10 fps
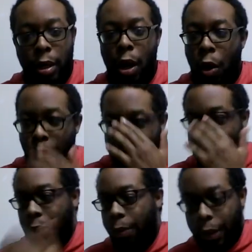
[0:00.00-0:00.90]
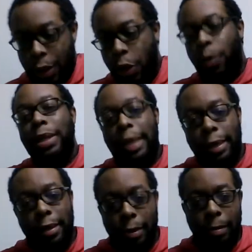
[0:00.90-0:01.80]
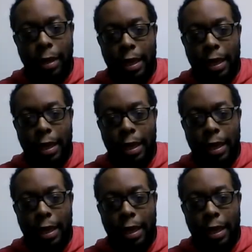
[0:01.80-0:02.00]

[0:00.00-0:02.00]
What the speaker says: Oh, we stupid, we dumb.